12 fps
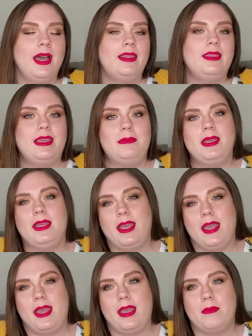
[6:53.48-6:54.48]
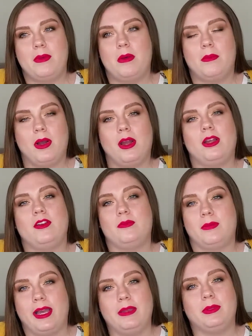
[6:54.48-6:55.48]
they became a part of
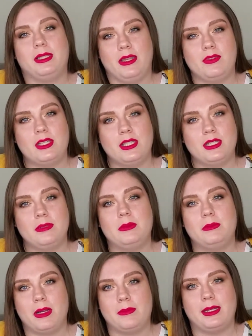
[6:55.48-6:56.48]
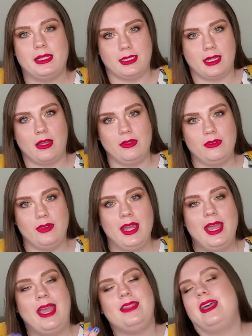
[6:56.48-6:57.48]
my belief system about myself,
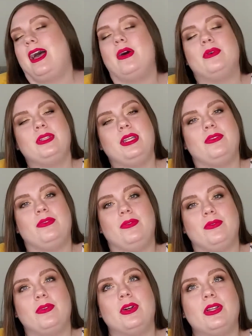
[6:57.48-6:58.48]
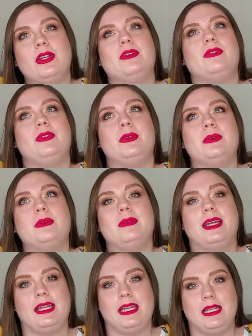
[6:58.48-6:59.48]
and that only further fueled
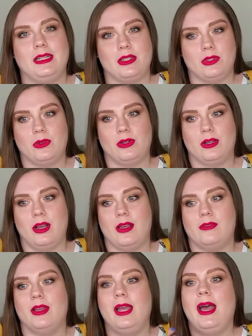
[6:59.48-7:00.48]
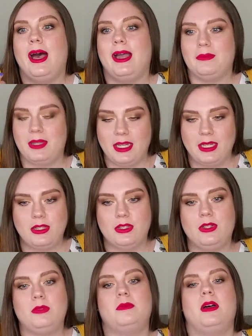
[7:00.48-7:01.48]
my eating disorder of I'm eating
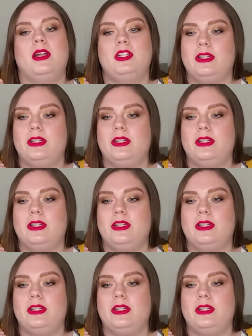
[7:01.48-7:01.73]
too much,